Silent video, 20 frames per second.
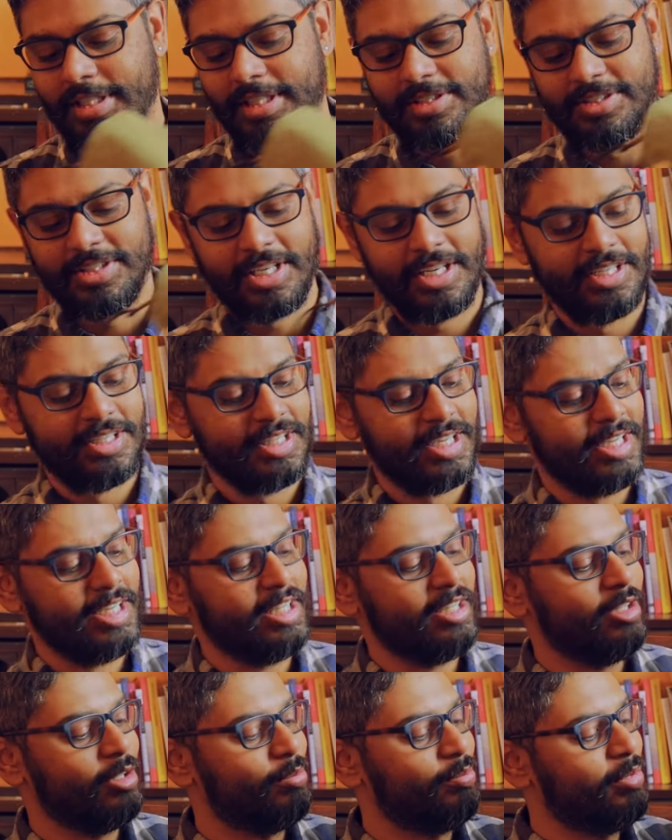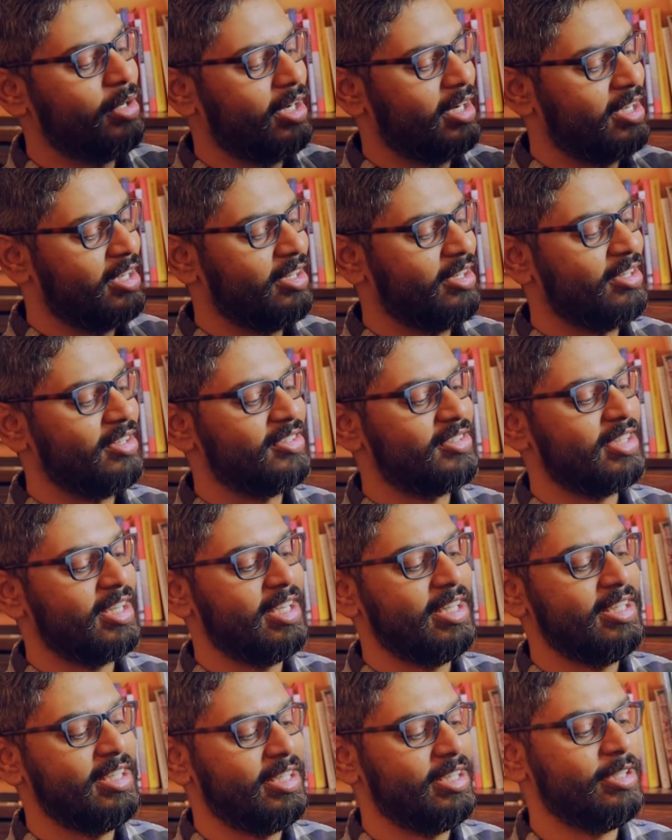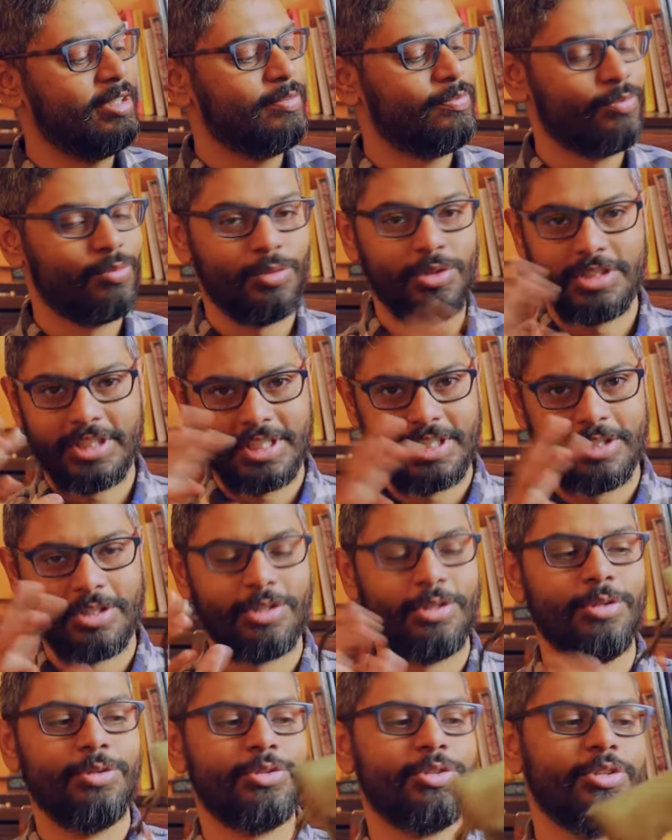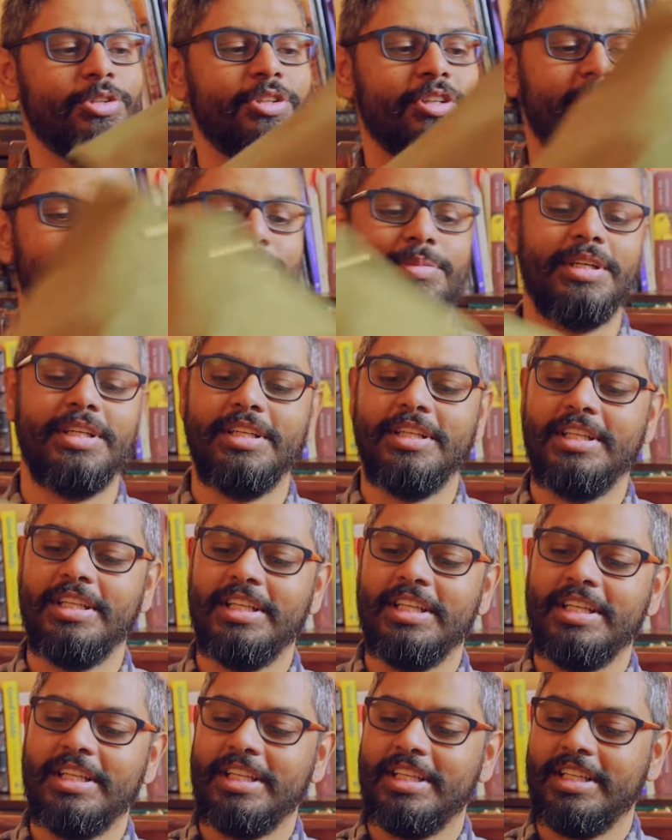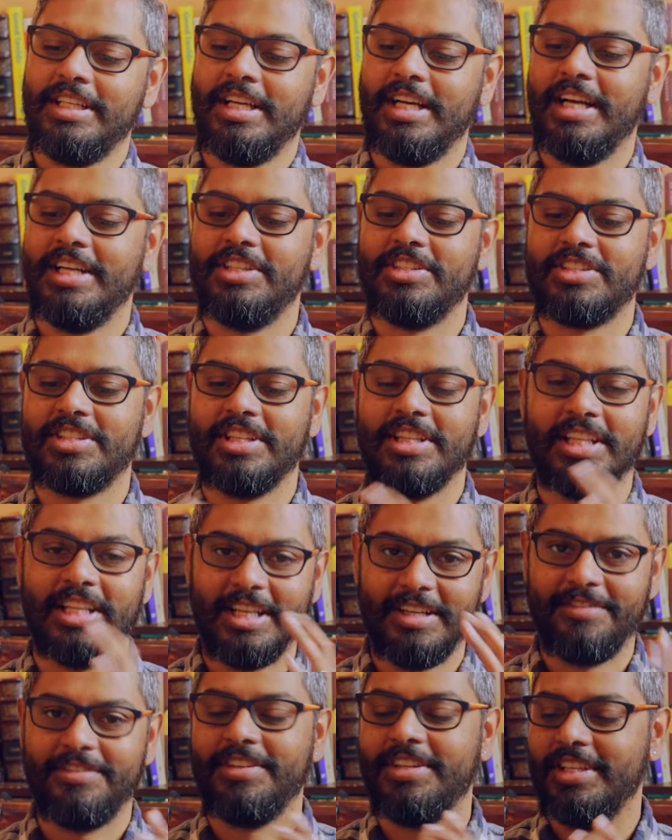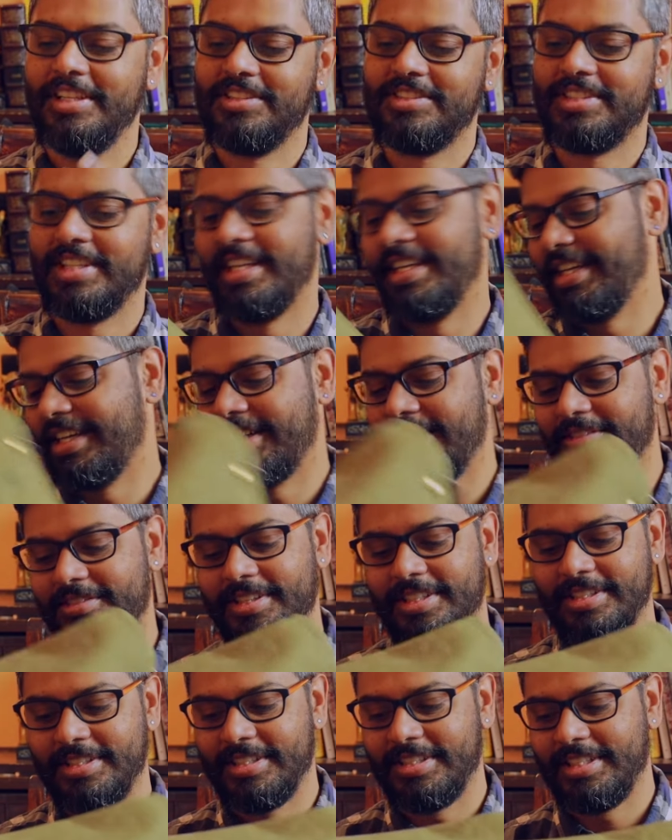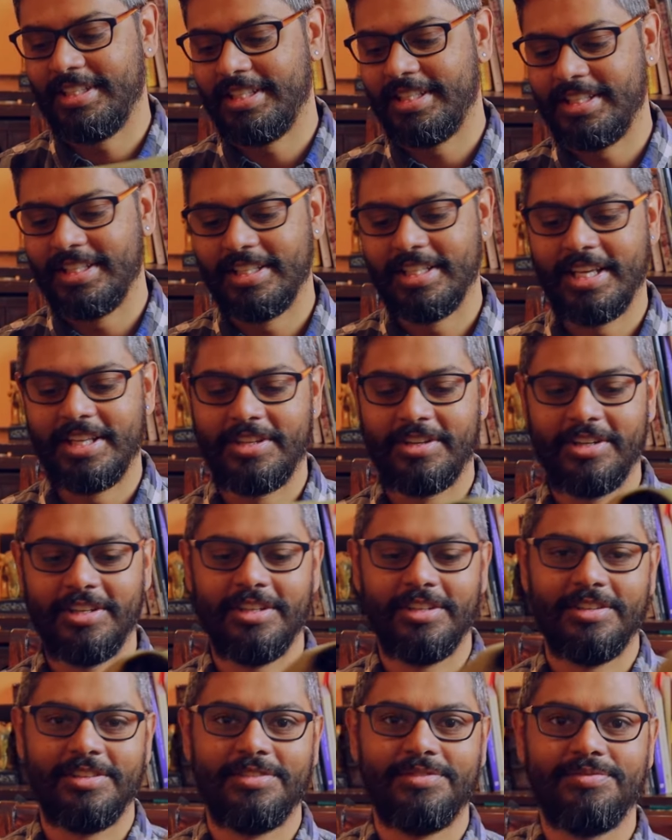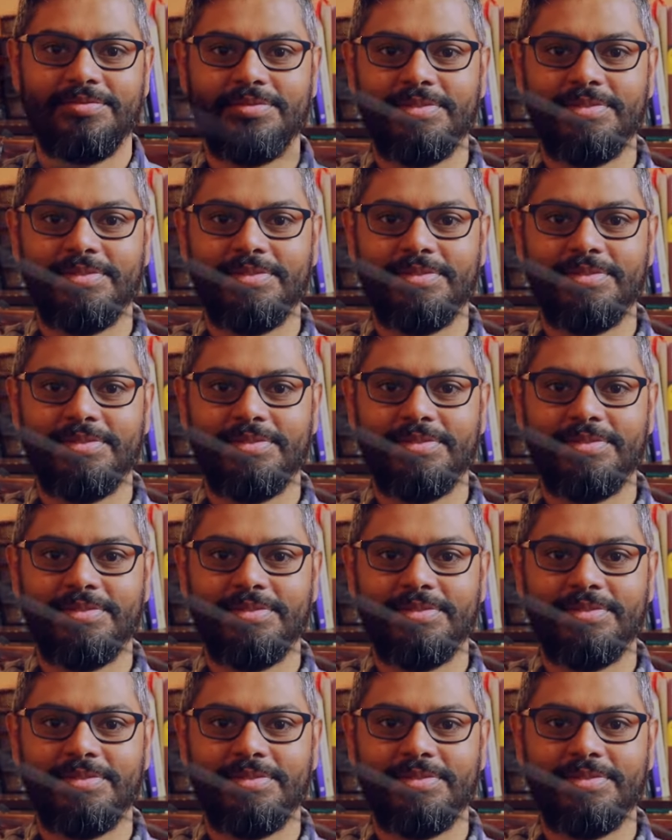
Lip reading: It's got a tiny little pocket on the side here. We'll take a closer look, but I just love the aesthetic of it, the leather